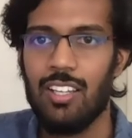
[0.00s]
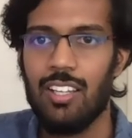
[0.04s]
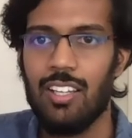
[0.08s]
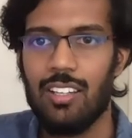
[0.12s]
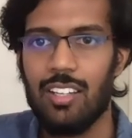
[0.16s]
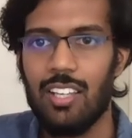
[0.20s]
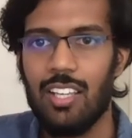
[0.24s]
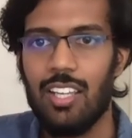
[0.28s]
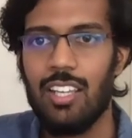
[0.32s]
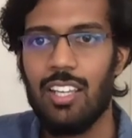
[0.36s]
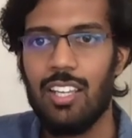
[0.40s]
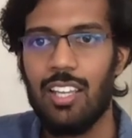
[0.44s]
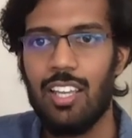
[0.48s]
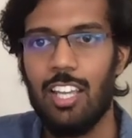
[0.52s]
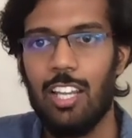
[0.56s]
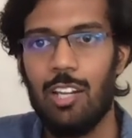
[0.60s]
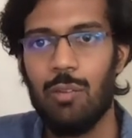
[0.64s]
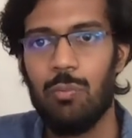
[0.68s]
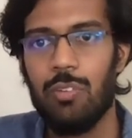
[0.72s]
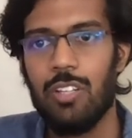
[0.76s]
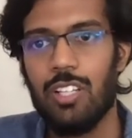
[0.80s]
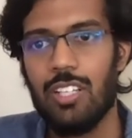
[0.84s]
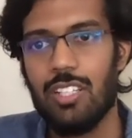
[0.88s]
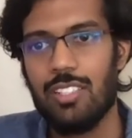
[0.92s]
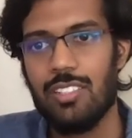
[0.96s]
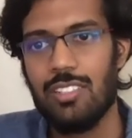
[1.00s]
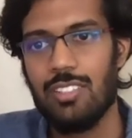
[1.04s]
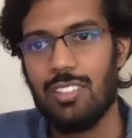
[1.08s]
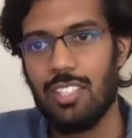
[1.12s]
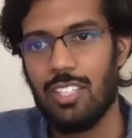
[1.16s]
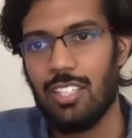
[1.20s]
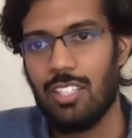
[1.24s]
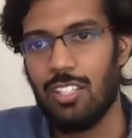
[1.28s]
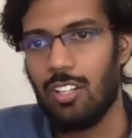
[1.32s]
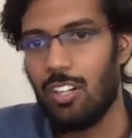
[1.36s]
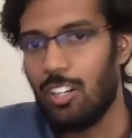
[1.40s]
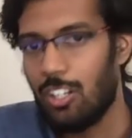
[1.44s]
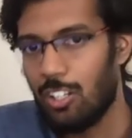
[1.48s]
Ray helped us
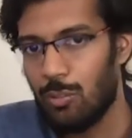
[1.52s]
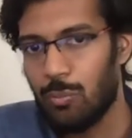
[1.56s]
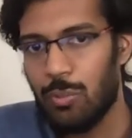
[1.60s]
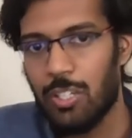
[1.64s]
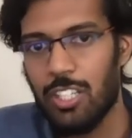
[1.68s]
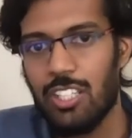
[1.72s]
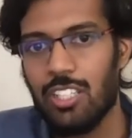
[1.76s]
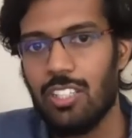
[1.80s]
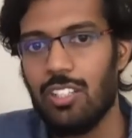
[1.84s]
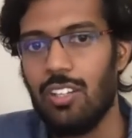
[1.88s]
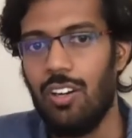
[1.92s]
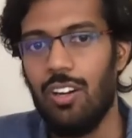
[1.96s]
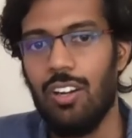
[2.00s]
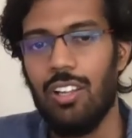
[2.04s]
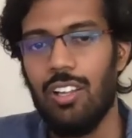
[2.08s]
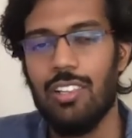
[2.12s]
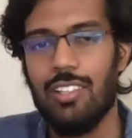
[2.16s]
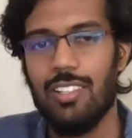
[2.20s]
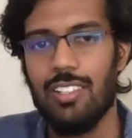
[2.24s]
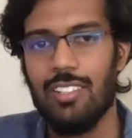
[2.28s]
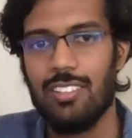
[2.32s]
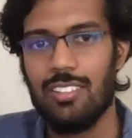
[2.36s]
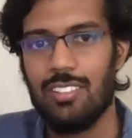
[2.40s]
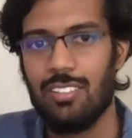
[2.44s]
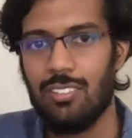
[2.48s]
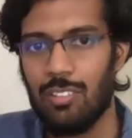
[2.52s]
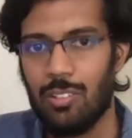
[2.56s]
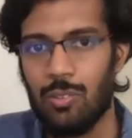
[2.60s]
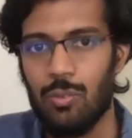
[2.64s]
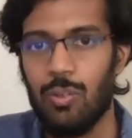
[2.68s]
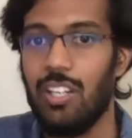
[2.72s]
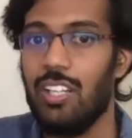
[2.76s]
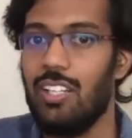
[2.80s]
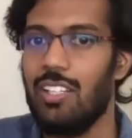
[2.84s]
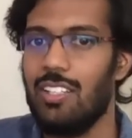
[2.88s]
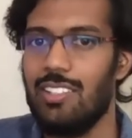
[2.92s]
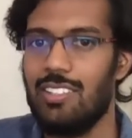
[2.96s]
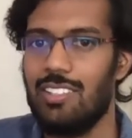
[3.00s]
in automating all this
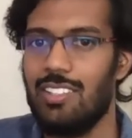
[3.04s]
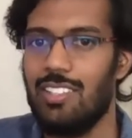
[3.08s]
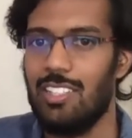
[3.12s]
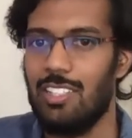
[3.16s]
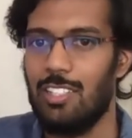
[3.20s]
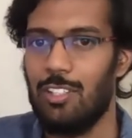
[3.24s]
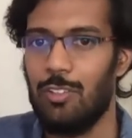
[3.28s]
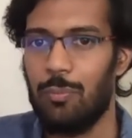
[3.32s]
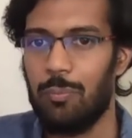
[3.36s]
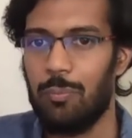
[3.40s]
quite easily.